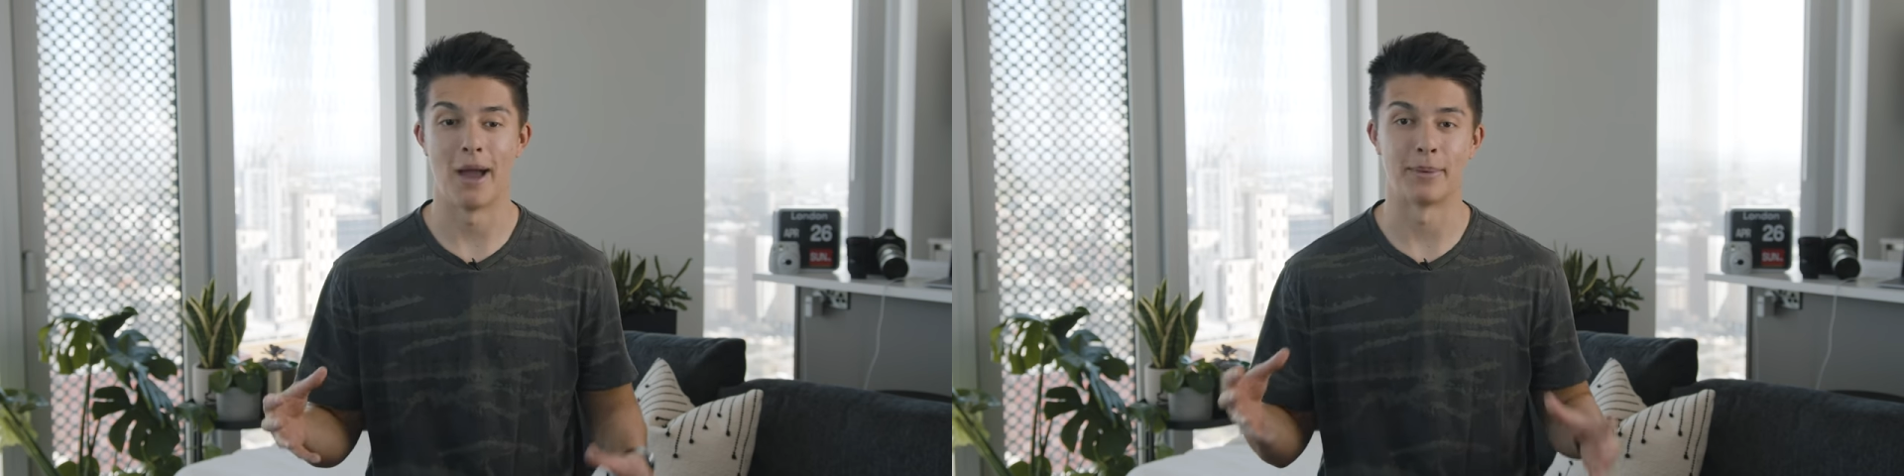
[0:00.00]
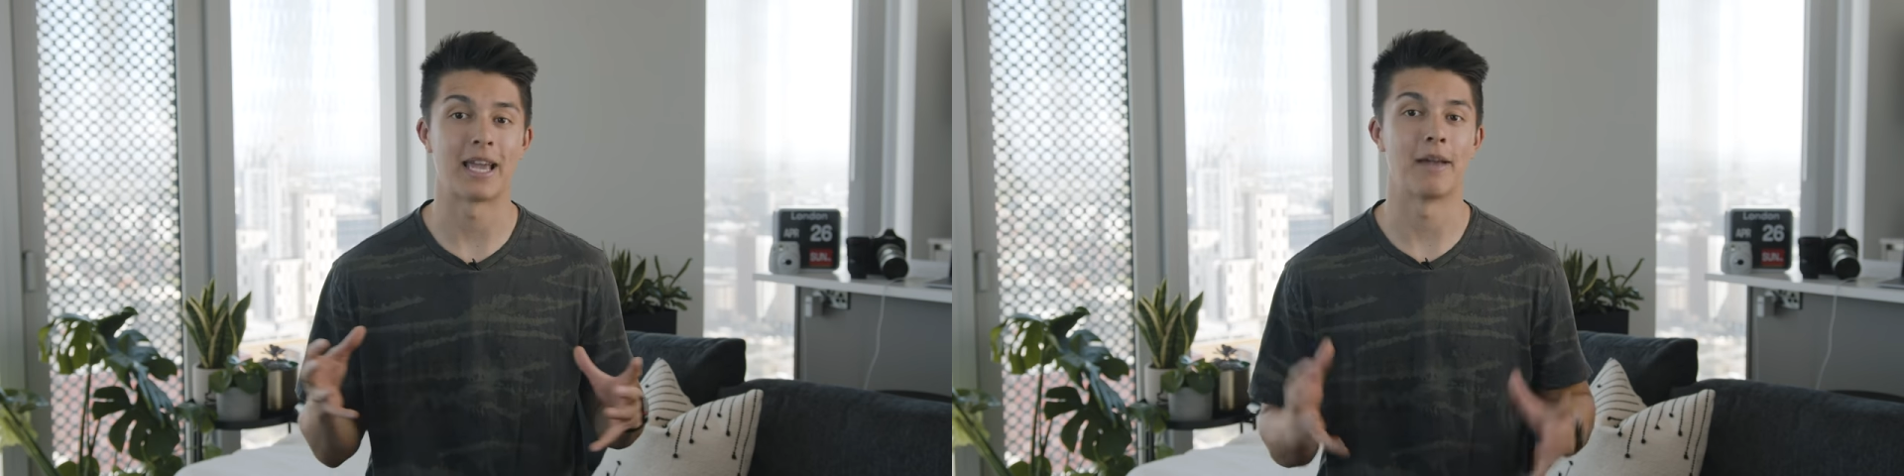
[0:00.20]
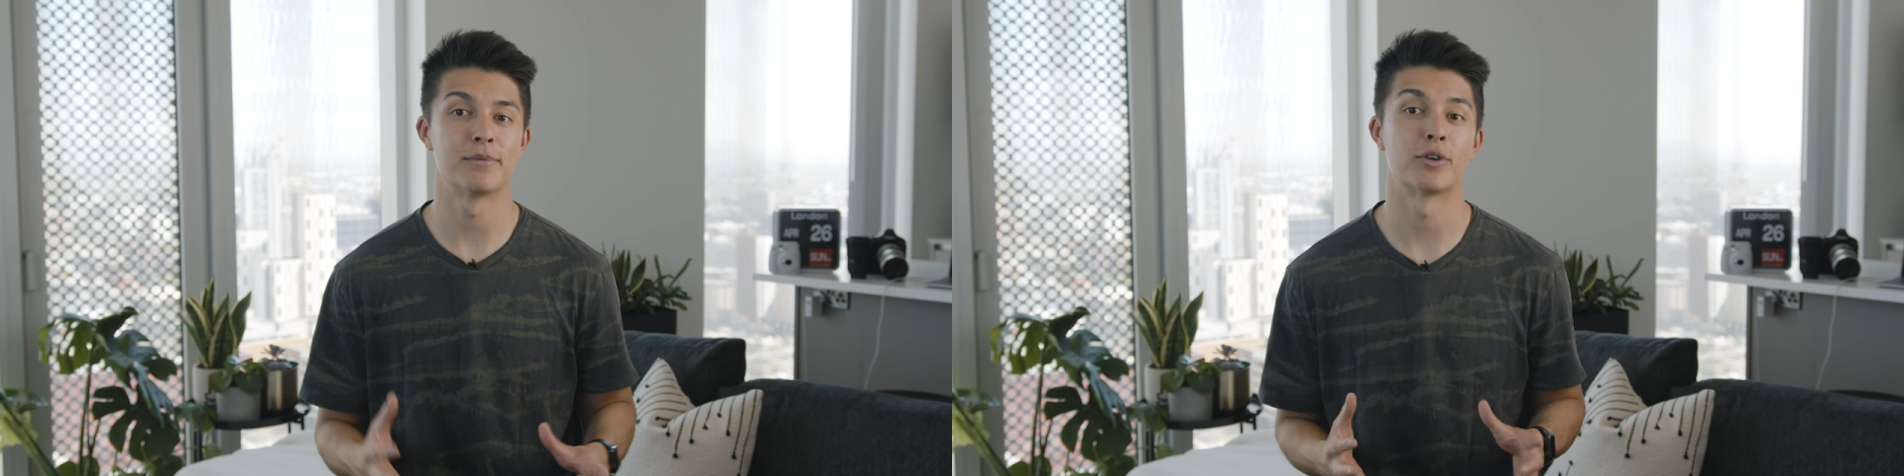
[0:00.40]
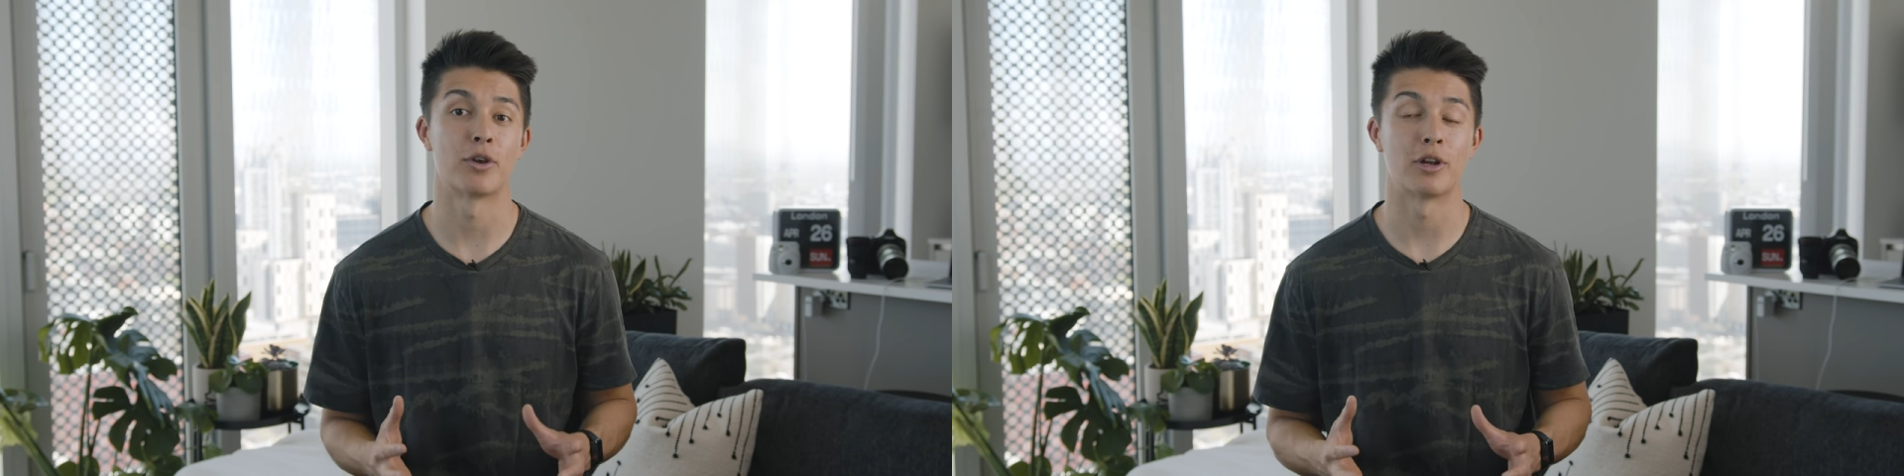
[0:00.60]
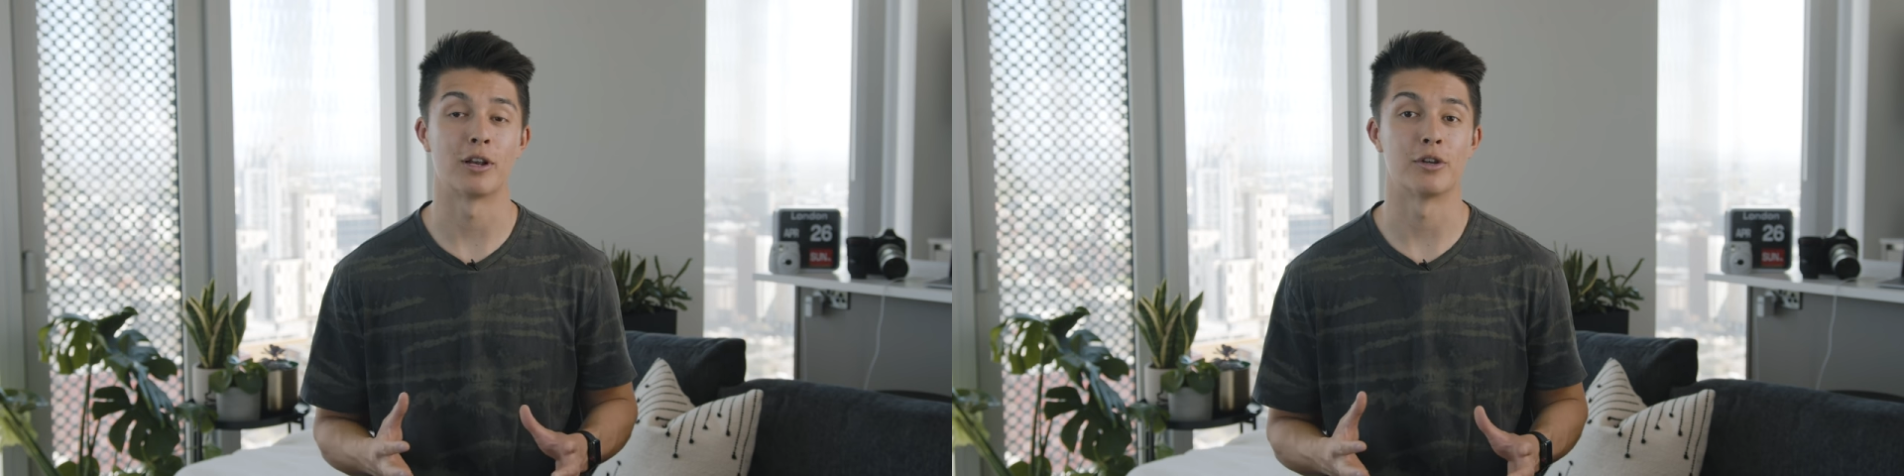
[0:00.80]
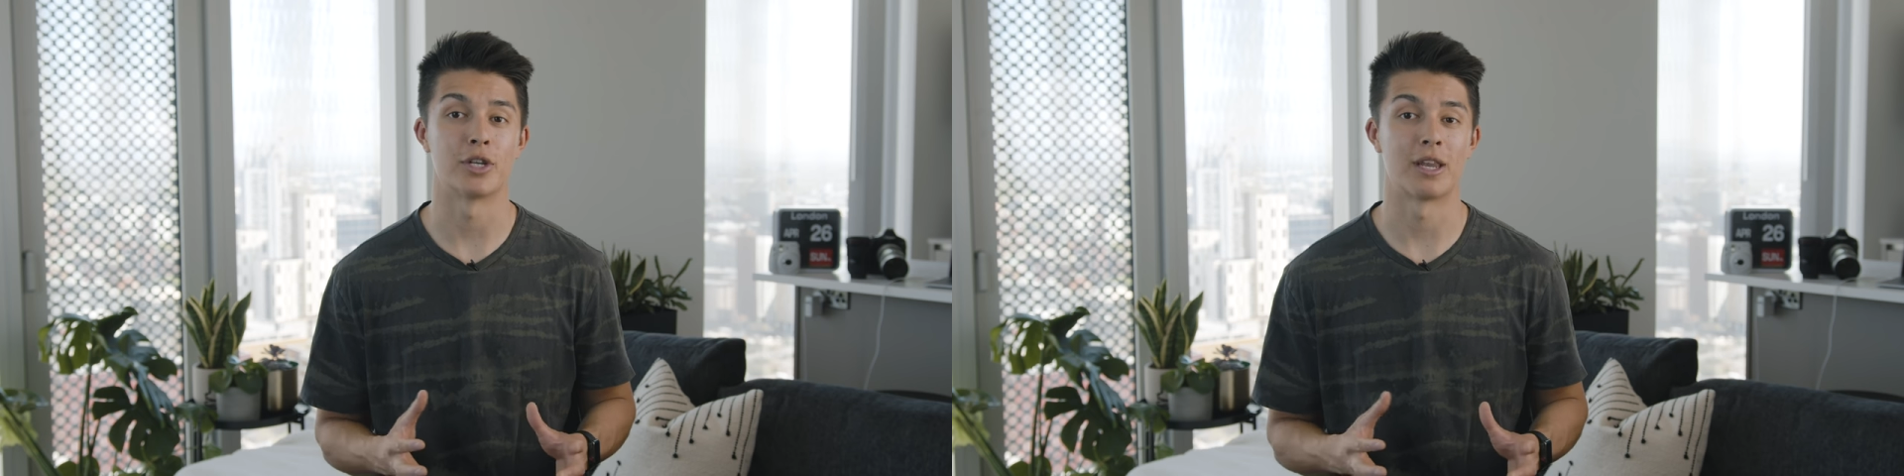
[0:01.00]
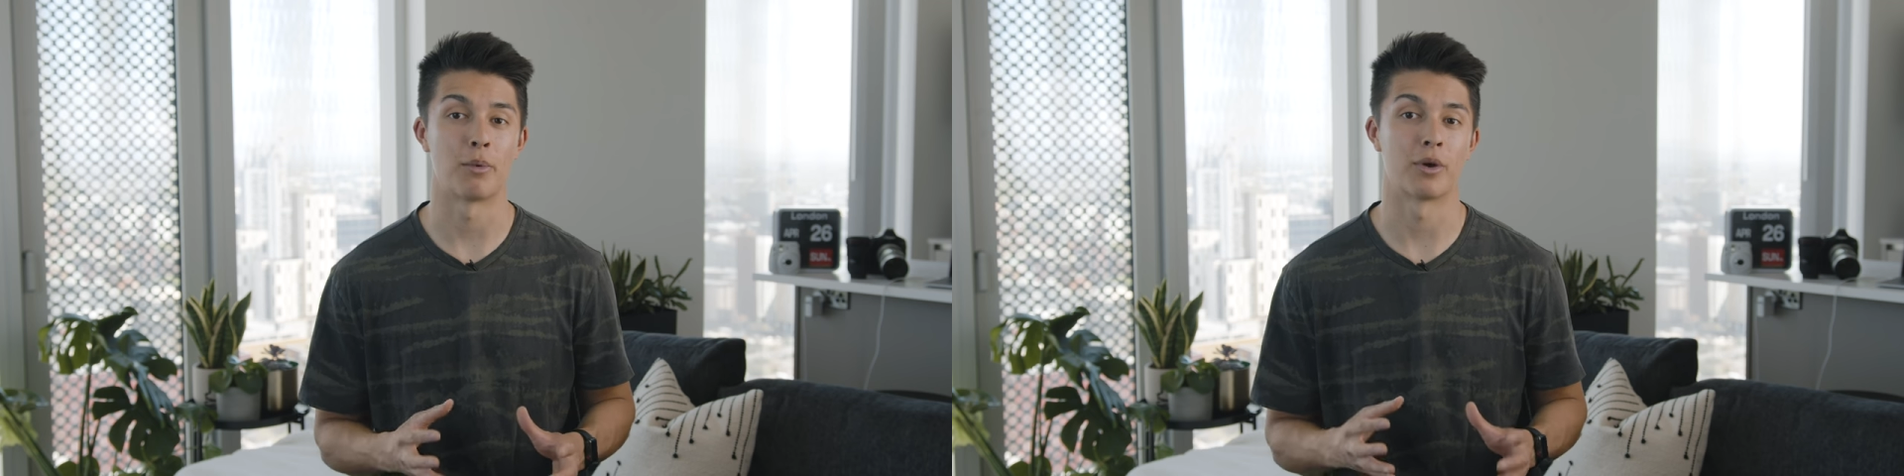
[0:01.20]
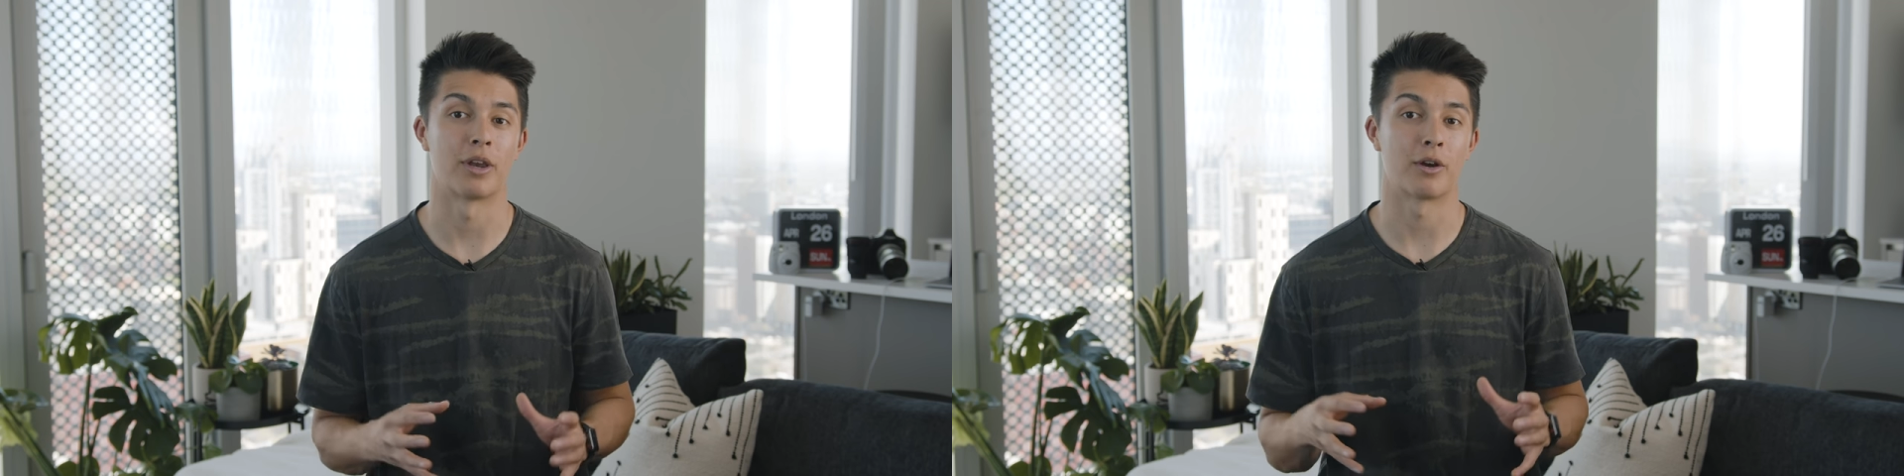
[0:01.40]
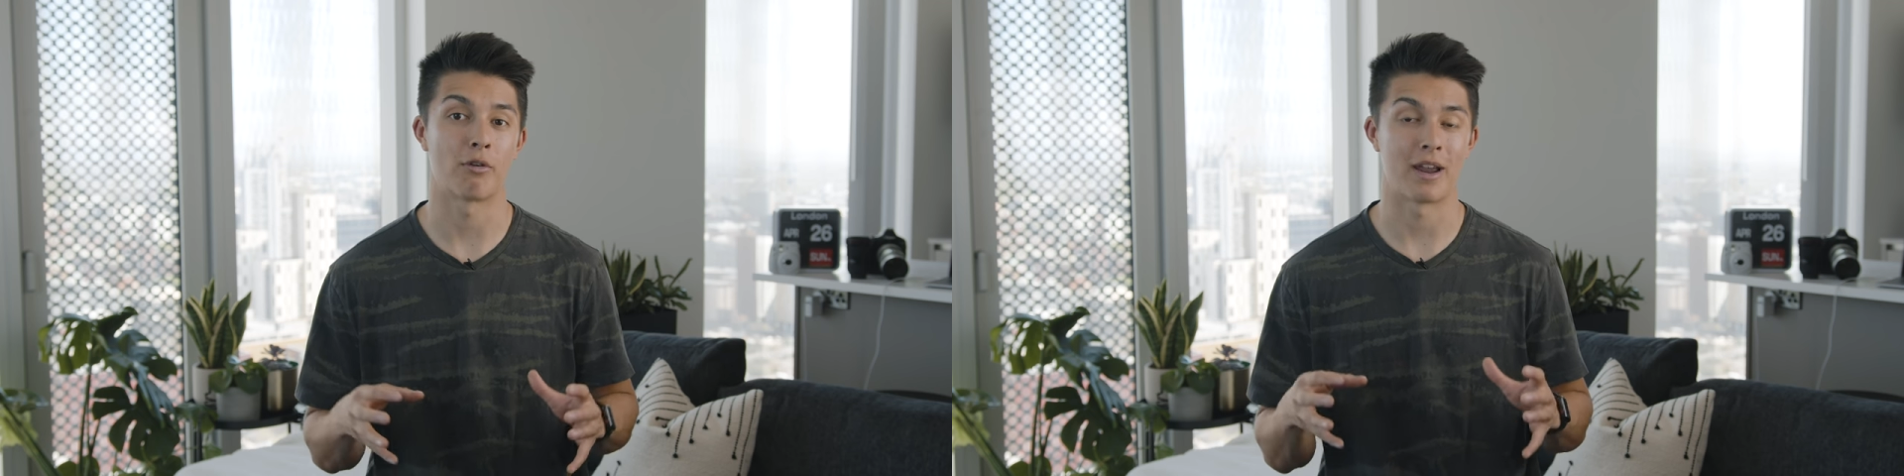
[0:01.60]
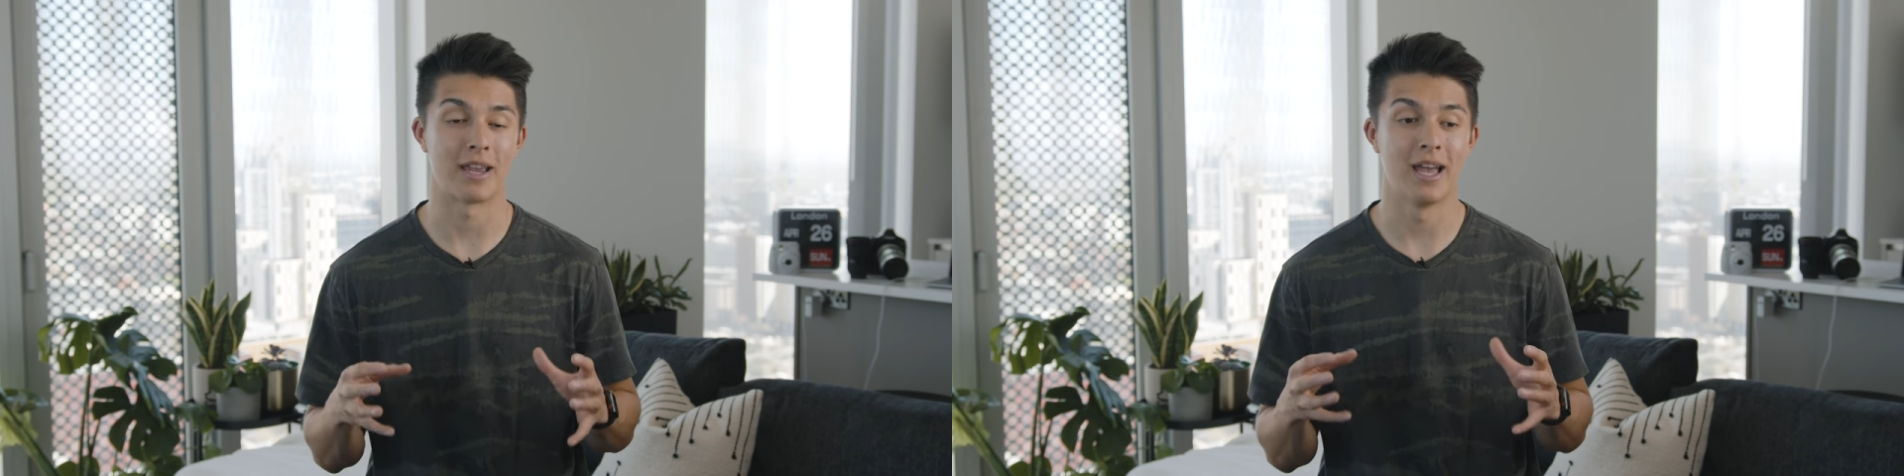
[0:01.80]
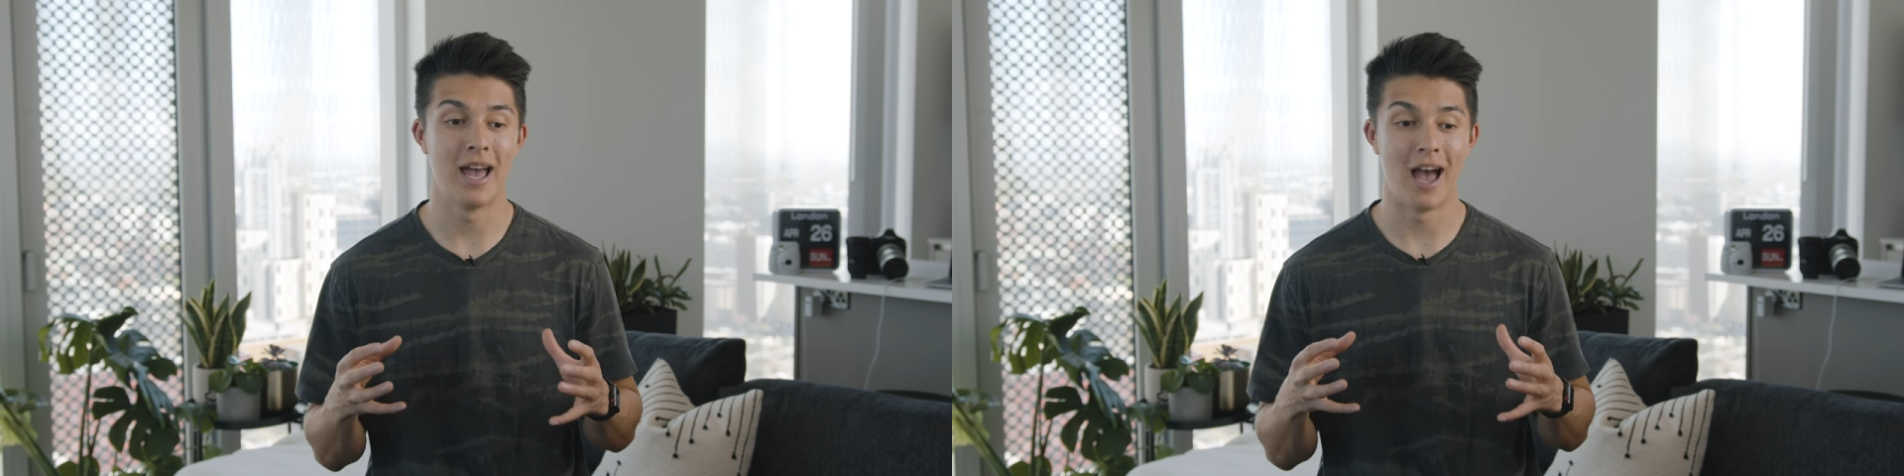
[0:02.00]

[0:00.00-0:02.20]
And we came to a conclusion that we were gonna create